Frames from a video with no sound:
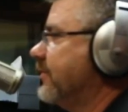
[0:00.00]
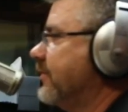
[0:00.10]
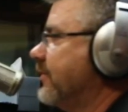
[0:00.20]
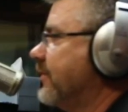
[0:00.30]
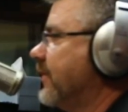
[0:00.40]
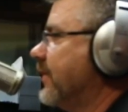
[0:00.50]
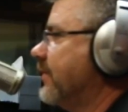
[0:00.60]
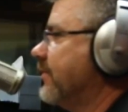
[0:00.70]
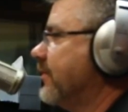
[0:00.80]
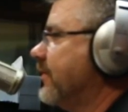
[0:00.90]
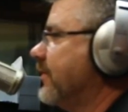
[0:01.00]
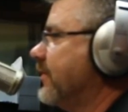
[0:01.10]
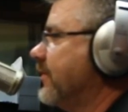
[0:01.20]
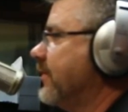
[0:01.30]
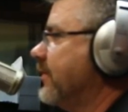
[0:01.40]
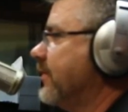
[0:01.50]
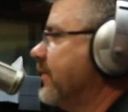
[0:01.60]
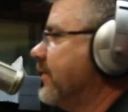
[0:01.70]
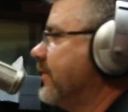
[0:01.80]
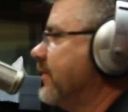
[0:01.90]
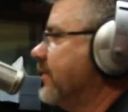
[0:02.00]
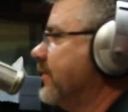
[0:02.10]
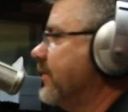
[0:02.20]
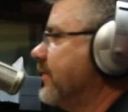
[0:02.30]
This person isn't speaking.